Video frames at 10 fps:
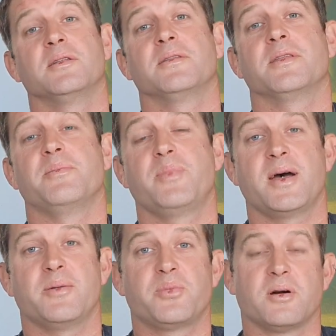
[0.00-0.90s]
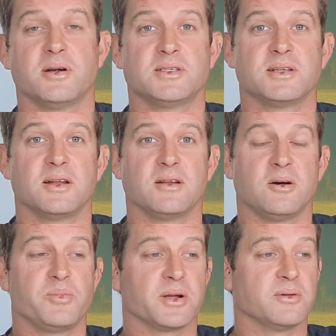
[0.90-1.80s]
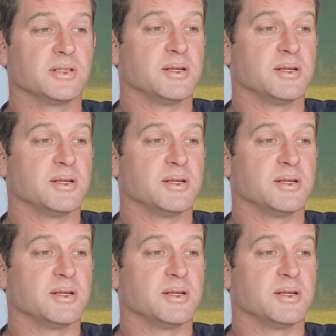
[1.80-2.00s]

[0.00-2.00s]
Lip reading: They're better priced than a lot of big ones.